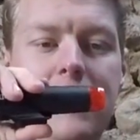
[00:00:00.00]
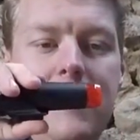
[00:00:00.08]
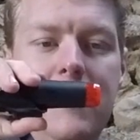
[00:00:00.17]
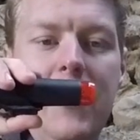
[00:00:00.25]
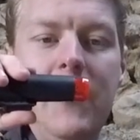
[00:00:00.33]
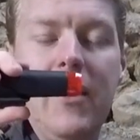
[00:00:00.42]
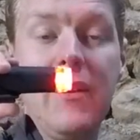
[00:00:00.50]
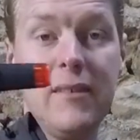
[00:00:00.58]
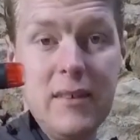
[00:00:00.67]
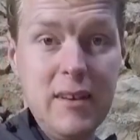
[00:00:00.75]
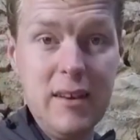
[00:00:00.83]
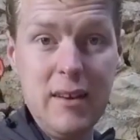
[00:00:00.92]
there we go,
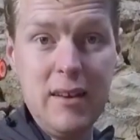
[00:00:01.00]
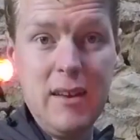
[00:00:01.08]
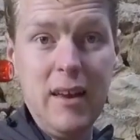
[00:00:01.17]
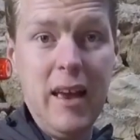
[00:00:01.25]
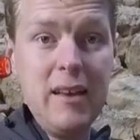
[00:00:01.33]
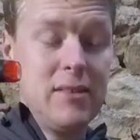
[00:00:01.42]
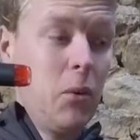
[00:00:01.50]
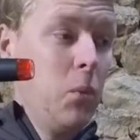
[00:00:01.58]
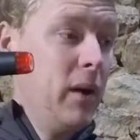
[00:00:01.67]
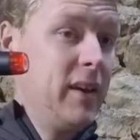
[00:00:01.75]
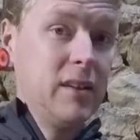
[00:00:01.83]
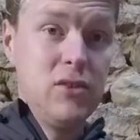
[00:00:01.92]
it's a
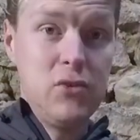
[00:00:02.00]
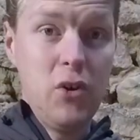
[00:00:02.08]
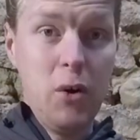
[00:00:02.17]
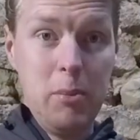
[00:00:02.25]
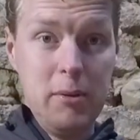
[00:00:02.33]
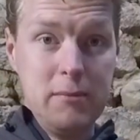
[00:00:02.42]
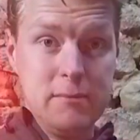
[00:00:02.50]
wicked strobe.